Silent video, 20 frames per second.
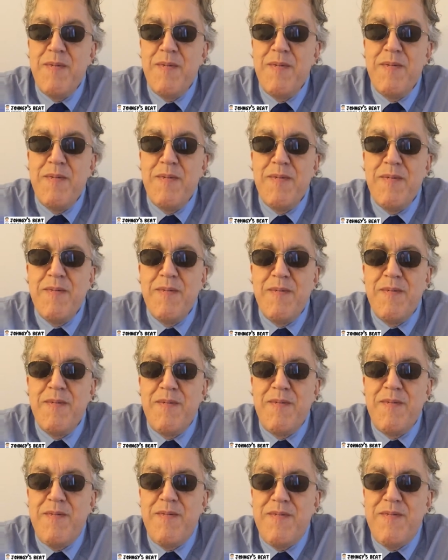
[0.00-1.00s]

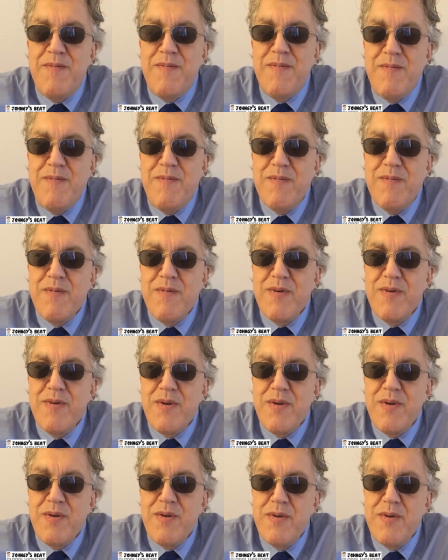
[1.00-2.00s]

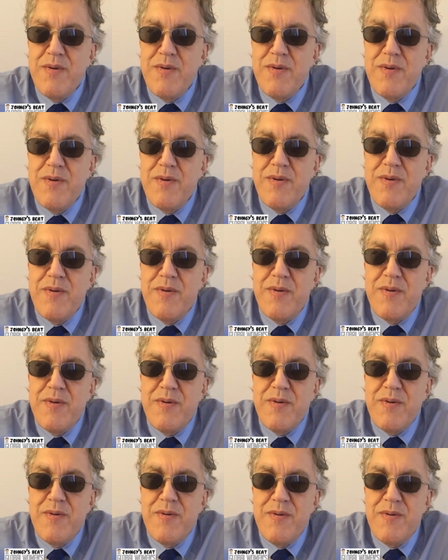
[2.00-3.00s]

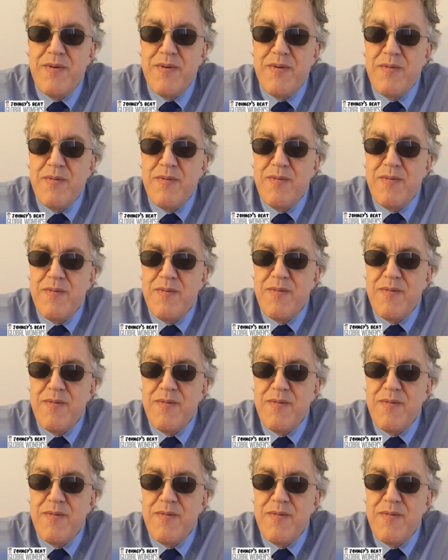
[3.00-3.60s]
(silent)